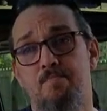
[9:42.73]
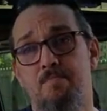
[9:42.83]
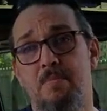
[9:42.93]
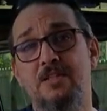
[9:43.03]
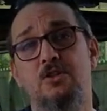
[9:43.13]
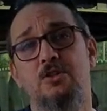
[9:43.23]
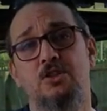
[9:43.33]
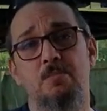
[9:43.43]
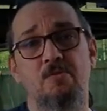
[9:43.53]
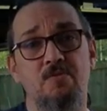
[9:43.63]
make sure to
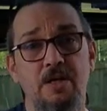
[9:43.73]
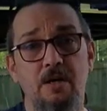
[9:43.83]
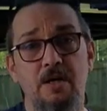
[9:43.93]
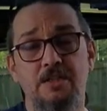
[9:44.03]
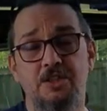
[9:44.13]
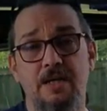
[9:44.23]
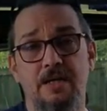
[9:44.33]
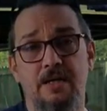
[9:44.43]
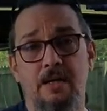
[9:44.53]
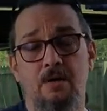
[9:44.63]
jump over there and check
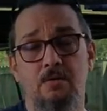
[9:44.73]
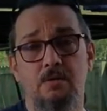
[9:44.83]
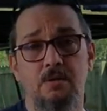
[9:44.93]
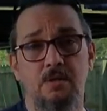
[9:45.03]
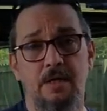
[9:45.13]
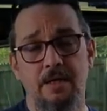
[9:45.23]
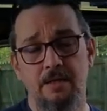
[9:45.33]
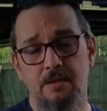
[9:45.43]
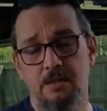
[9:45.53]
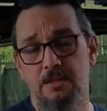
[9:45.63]
it out
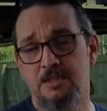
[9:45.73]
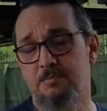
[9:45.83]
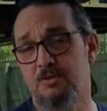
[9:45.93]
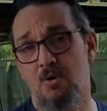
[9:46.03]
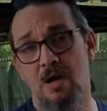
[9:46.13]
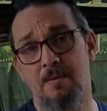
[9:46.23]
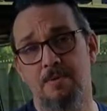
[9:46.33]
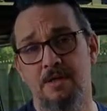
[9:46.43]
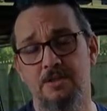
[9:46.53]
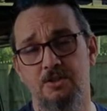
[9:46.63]
and subscribe
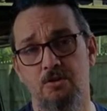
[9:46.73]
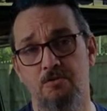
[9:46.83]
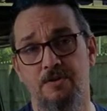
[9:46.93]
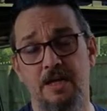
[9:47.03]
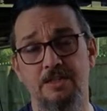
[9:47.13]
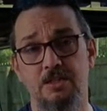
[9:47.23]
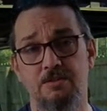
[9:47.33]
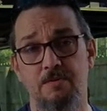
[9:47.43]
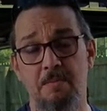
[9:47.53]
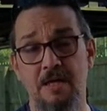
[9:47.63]
and get your notifications
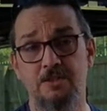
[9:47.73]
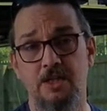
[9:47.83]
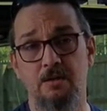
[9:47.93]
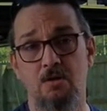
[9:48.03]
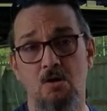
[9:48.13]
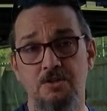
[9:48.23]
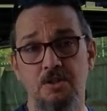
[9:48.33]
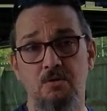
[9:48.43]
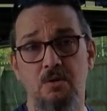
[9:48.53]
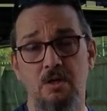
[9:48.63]
from that channel
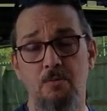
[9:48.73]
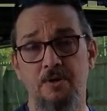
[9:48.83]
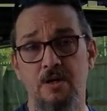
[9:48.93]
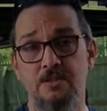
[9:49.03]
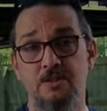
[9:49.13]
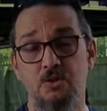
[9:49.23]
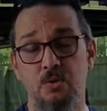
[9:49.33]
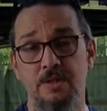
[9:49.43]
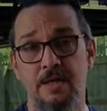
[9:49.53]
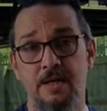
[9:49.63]
also. I hope you guys
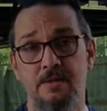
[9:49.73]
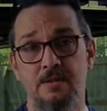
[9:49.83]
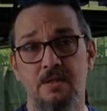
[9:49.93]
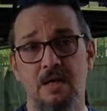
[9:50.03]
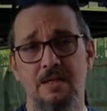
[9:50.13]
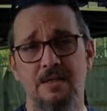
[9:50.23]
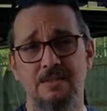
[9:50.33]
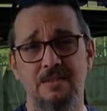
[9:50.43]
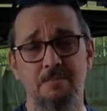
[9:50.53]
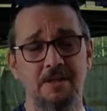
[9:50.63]
enjoy that. I think it's
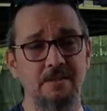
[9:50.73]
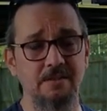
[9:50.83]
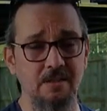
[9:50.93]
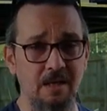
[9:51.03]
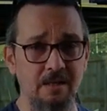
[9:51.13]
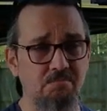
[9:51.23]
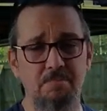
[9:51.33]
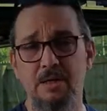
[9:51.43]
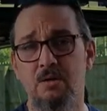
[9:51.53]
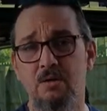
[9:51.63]
going to make things a lot
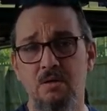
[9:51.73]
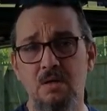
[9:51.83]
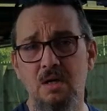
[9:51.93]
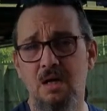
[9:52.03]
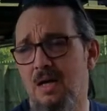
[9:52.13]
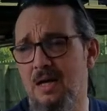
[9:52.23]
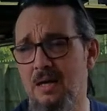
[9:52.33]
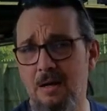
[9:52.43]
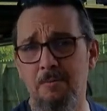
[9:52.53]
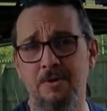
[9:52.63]
better.
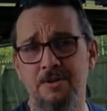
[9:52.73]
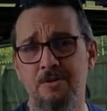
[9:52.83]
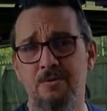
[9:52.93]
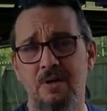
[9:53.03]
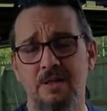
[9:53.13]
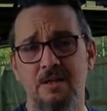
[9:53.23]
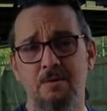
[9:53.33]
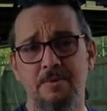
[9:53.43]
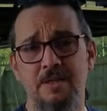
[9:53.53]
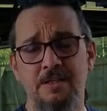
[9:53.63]
I really do. I think it'll
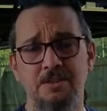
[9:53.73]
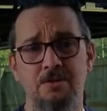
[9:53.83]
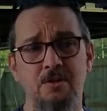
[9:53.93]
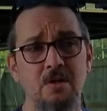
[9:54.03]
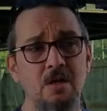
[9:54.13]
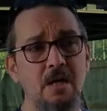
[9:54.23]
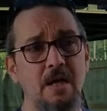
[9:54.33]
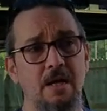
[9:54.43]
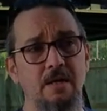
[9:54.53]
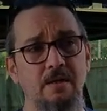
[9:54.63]
be easier,
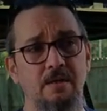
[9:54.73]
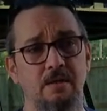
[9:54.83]
and